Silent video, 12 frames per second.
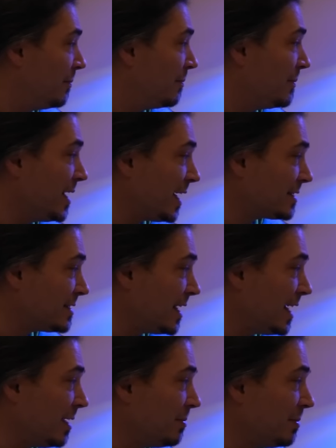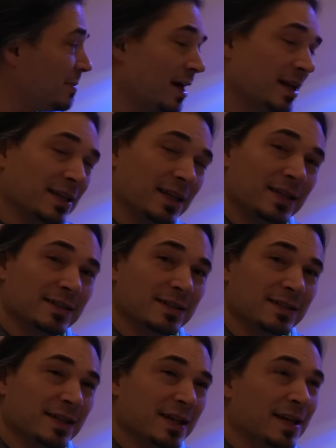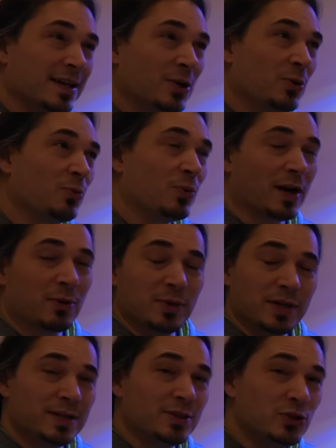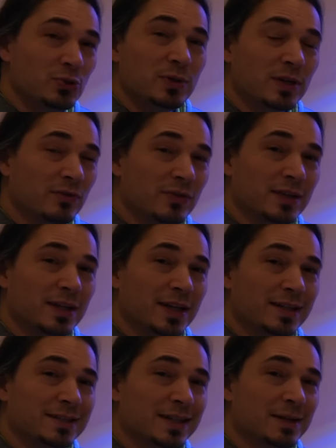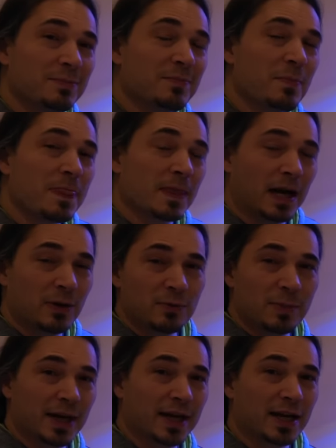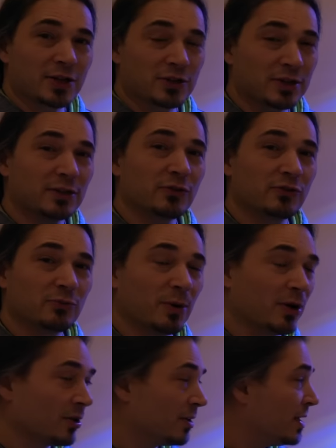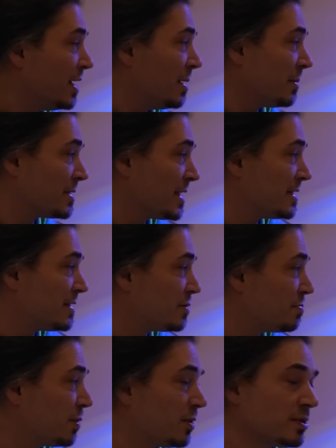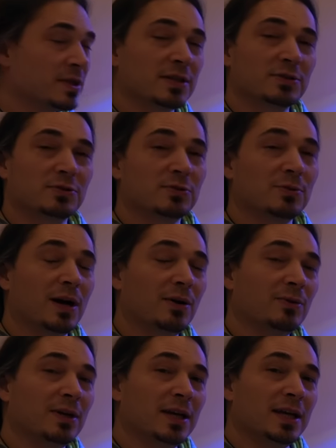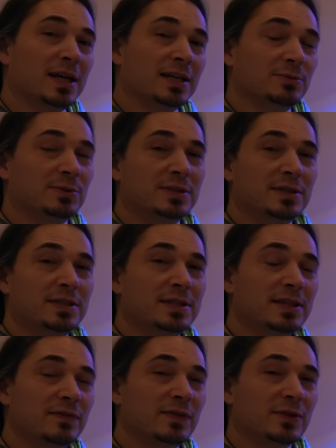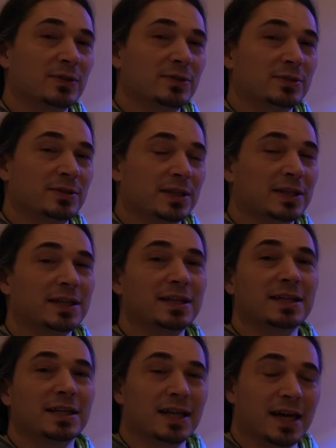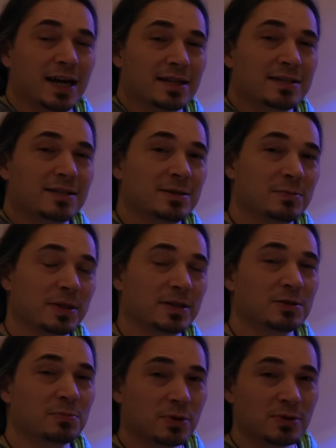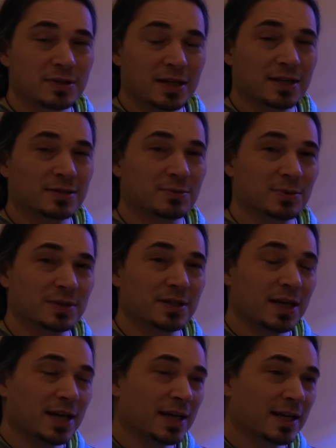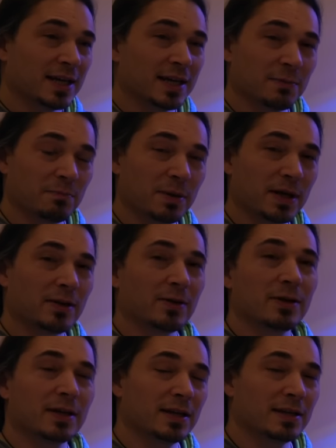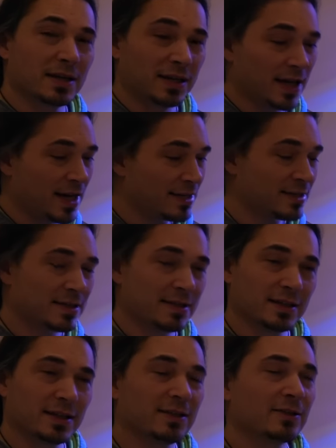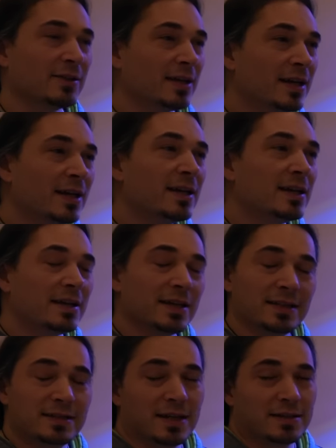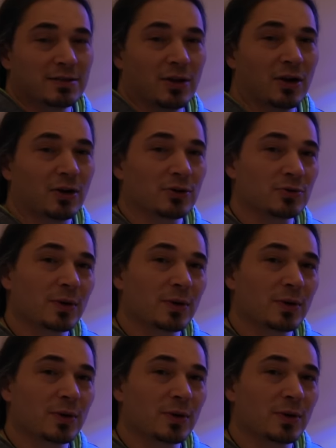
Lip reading: Next time, I think what I would do differently next time, I would make it actually a little smaller, because as this bird's nest grew out, it was difficult to clean the glass because the bird's nest was getting bigger and the glass cleaner, it's large,